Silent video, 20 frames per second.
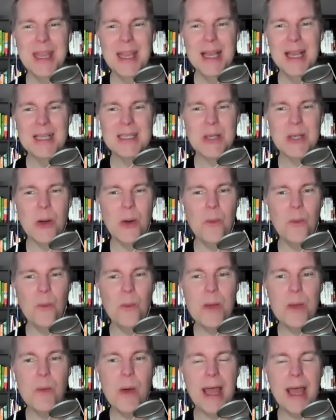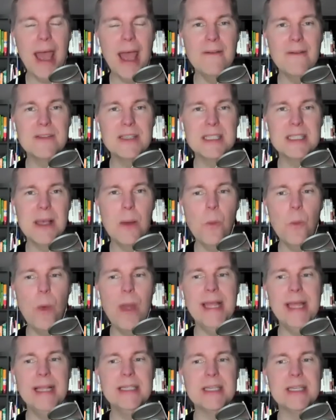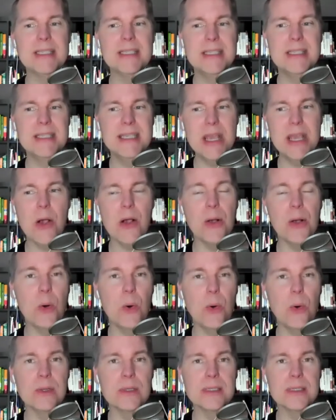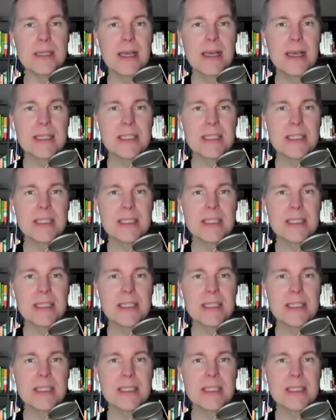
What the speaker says: So we want to have some way to see our goals